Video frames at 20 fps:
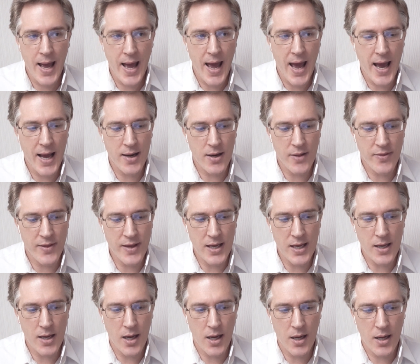And
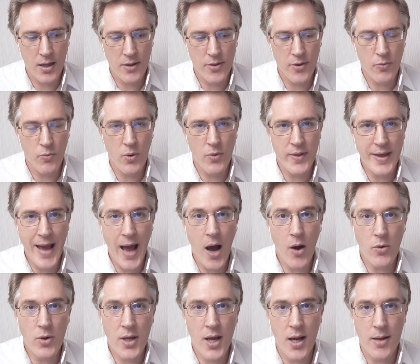the
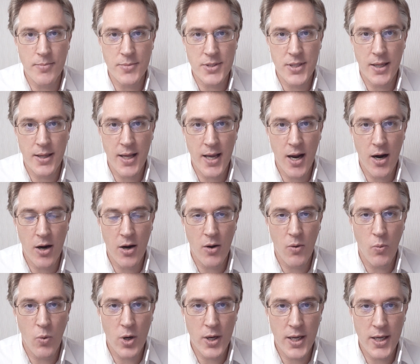outcomes that they are
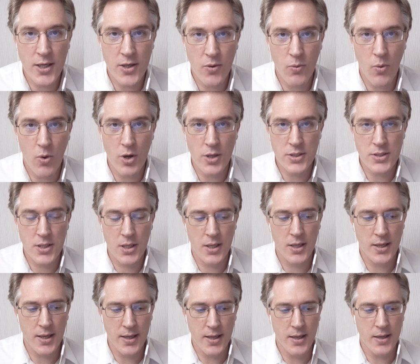working towards,
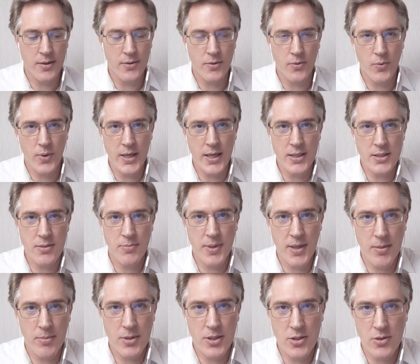we need to be
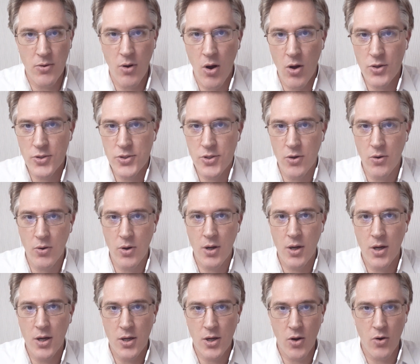able to also
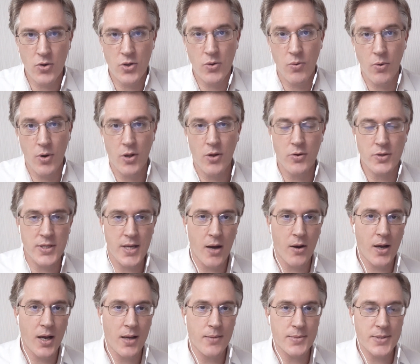go toward those
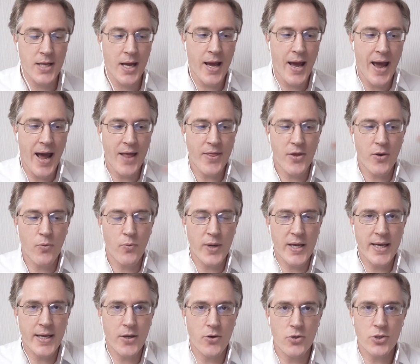outcomes. And the
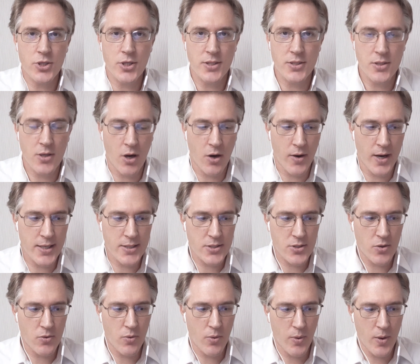reuses, all right?
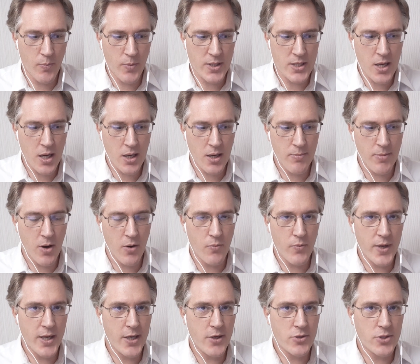So when we talk about
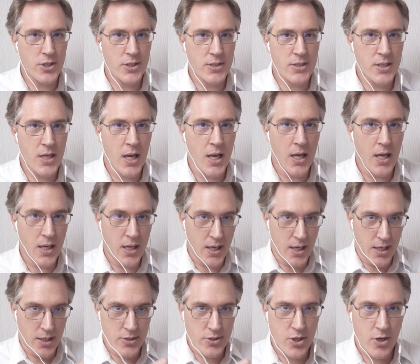reuses
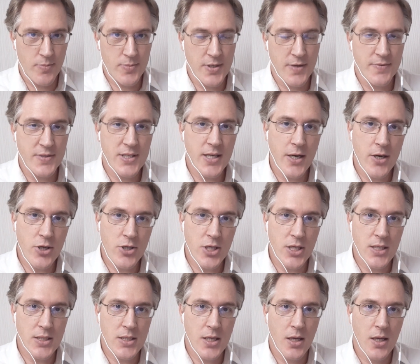in terms of
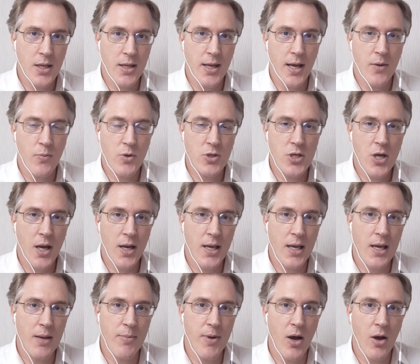synergies, then we're
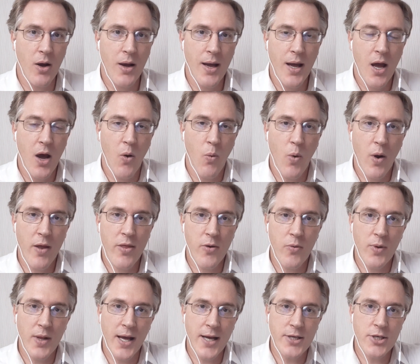talking about what are the
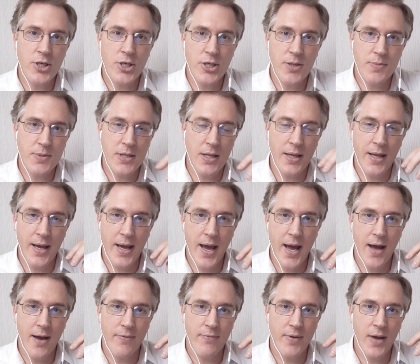relationships that they
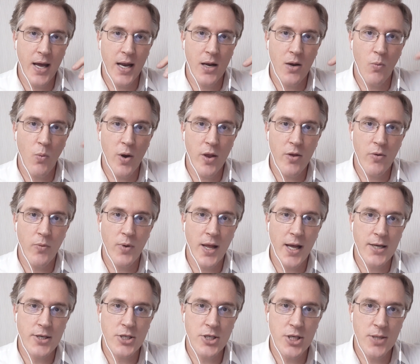have and what are the
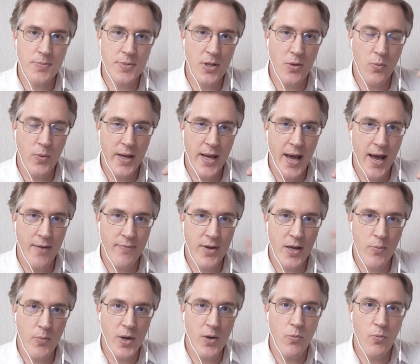relationships that we have?
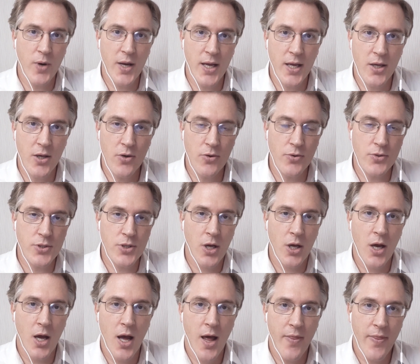Can we reuse
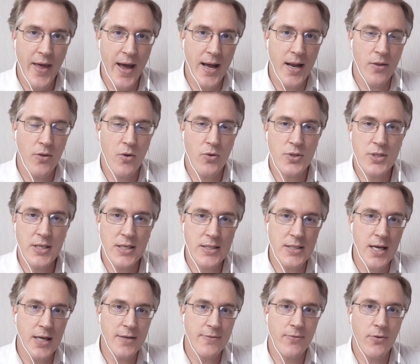those
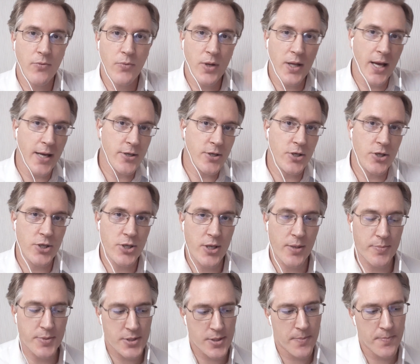successful
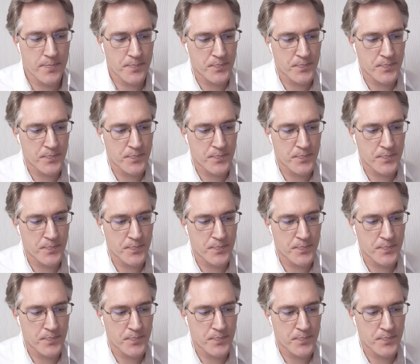relationships?